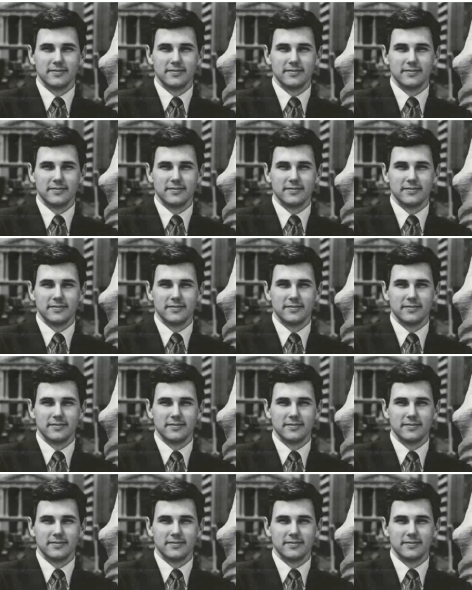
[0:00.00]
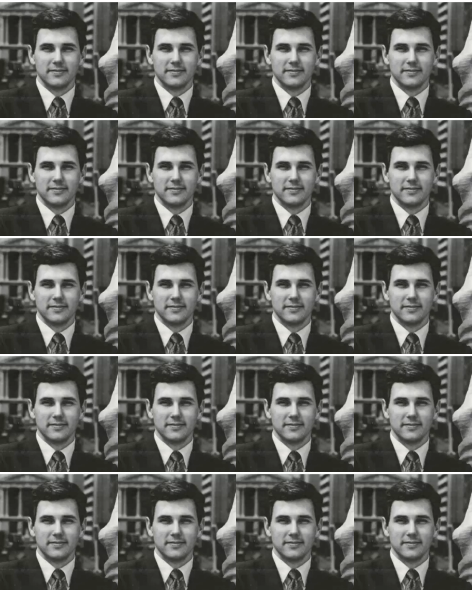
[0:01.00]

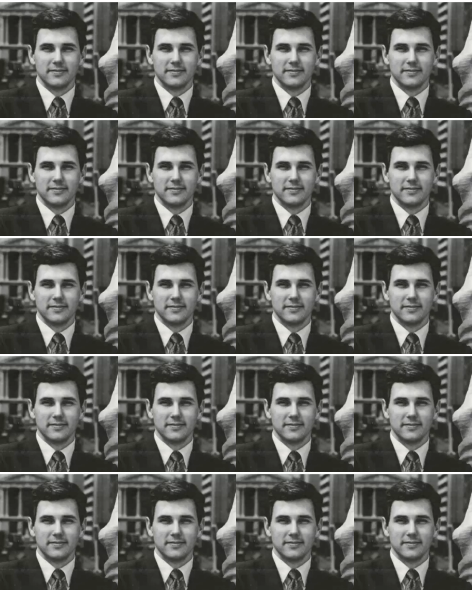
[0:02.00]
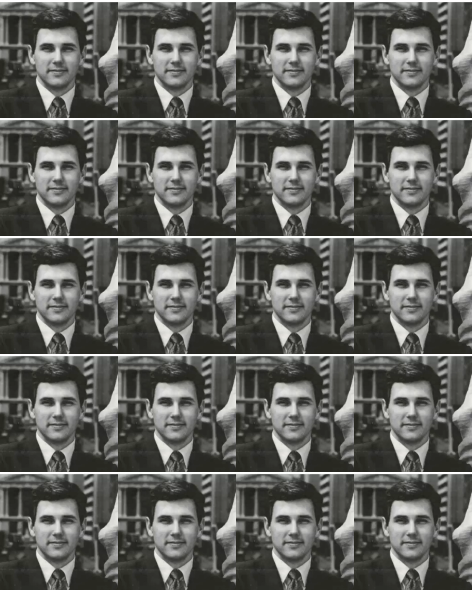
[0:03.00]

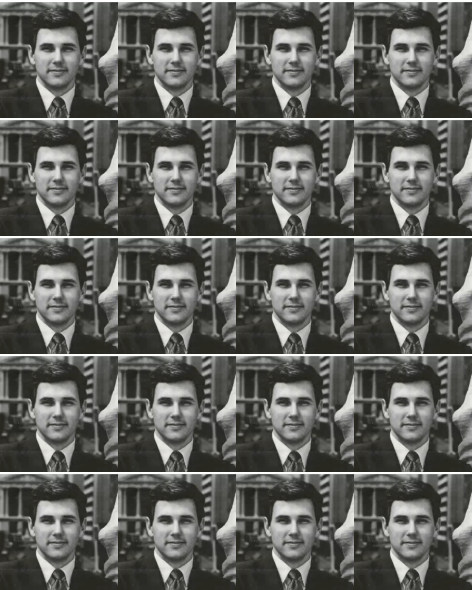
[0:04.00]
The face doesn't move, so there is nothing to read.